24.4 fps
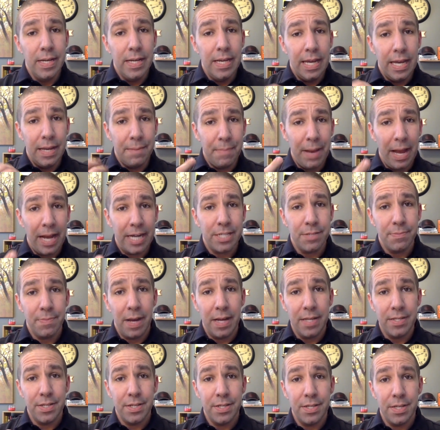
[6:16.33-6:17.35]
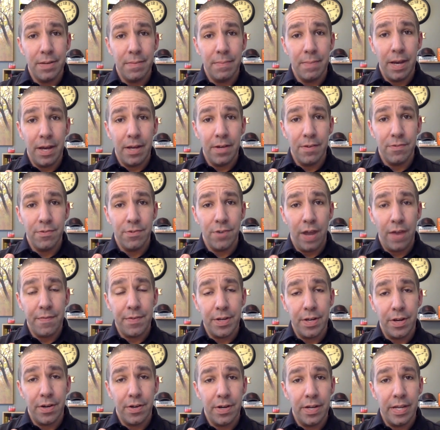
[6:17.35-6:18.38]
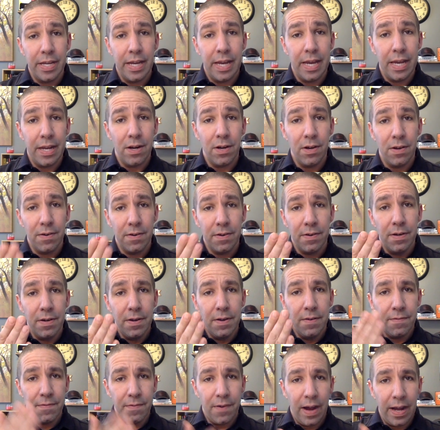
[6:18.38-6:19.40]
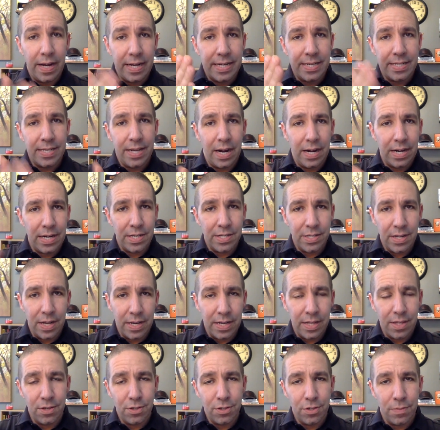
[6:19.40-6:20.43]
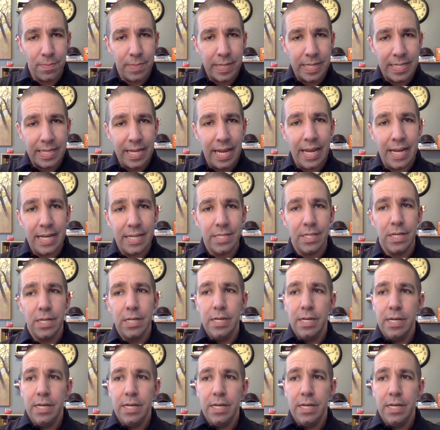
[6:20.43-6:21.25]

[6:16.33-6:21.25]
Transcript: It maximizes the amount of traffic you're going to get on Friday, Saturday, Sunday. Those are the big days.